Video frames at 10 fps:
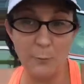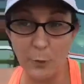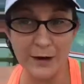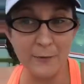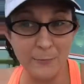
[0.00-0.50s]

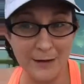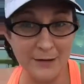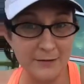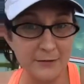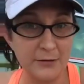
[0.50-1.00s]
what can
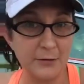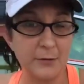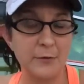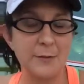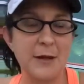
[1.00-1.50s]
we do to
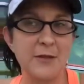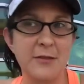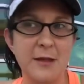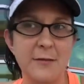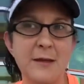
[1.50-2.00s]
learn more about
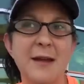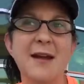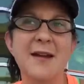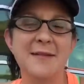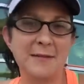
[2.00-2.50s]
them
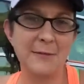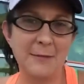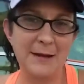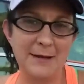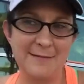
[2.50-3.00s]
so that
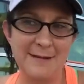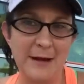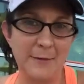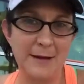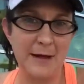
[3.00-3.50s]
we can see
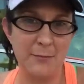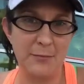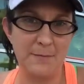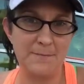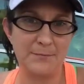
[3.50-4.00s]
how we can help
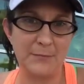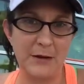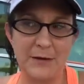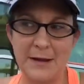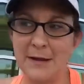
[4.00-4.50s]
them.
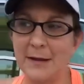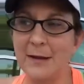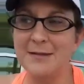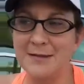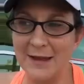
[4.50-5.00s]
Okay?
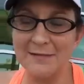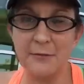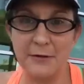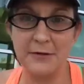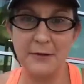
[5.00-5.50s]
That's
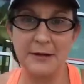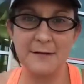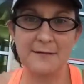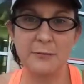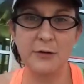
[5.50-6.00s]
what we're doing,
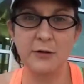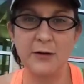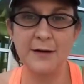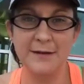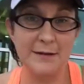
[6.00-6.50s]
is we're
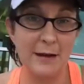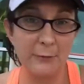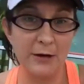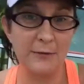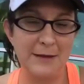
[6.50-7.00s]
learning to
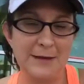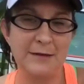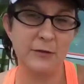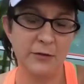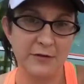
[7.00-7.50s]
network. We need
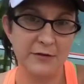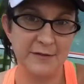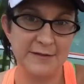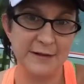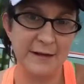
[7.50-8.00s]
to learn to
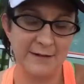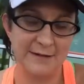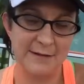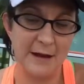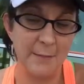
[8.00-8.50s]
extend
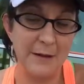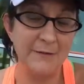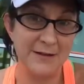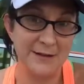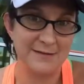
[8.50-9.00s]

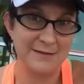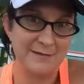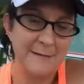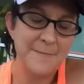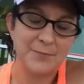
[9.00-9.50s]

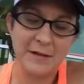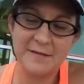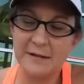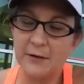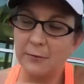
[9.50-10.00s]
invitations.
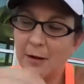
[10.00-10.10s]
Sarah